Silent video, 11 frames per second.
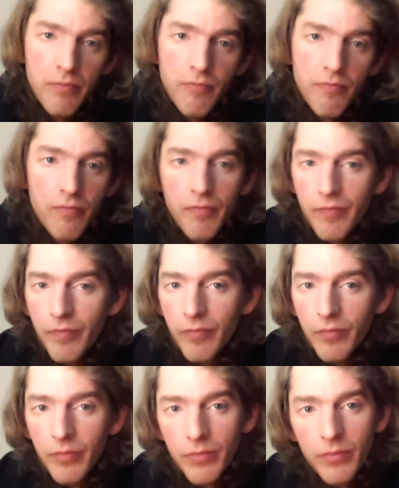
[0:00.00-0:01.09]

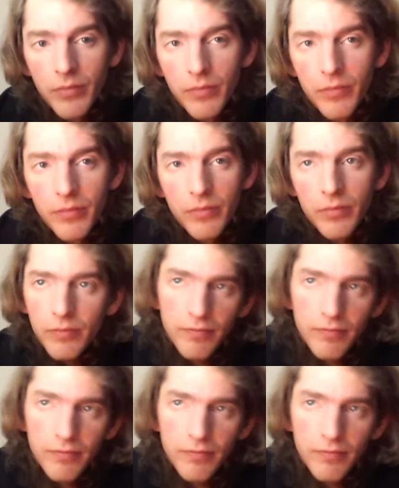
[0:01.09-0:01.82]
[no speech]